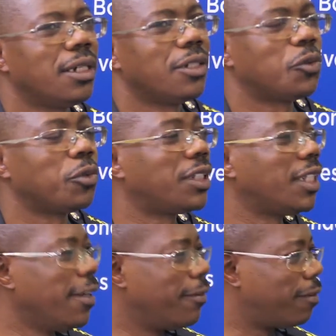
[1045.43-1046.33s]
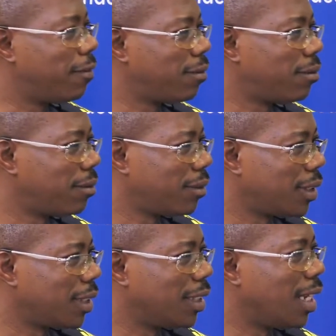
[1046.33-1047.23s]
to save
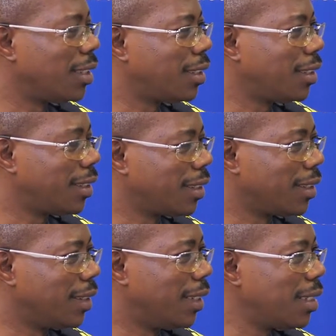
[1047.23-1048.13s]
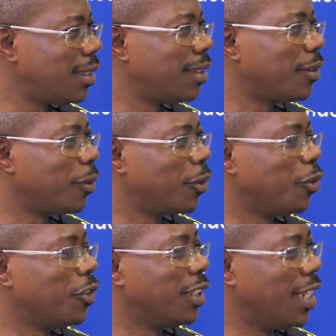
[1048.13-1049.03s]
that date or
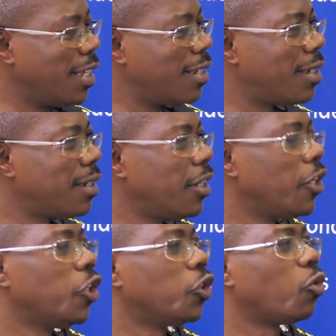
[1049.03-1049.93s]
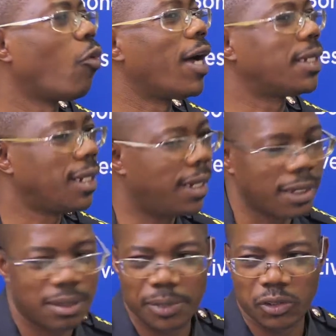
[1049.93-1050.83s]
those dates to attend,
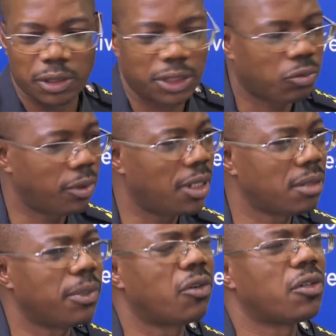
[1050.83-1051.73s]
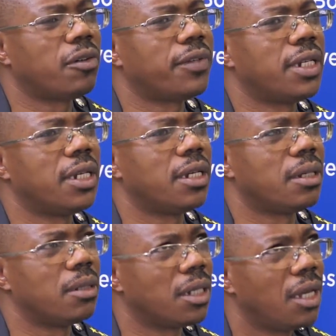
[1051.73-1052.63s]
because this one, because of
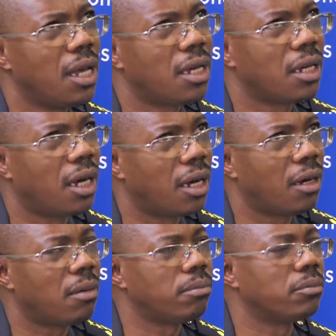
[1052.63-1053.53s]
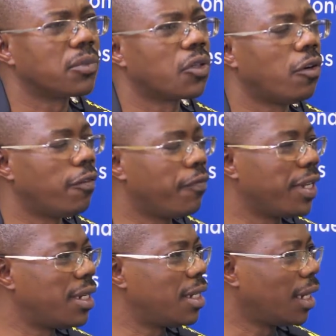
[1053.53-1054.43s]
the
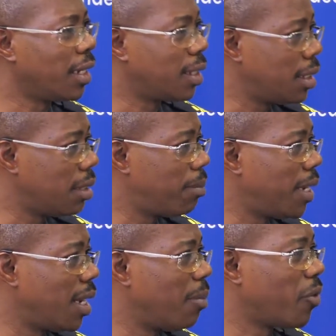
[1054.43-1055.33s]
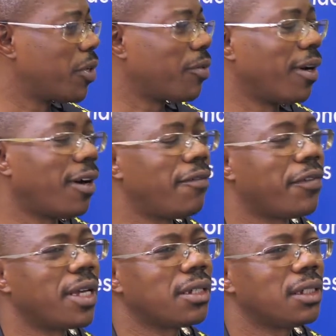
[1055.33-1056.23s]
COVID-19 pandemic which we are
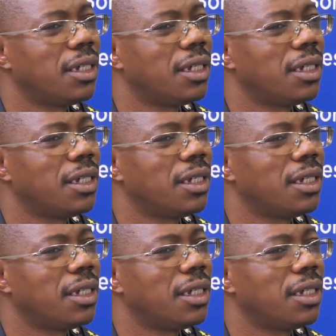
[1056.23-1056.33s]
having,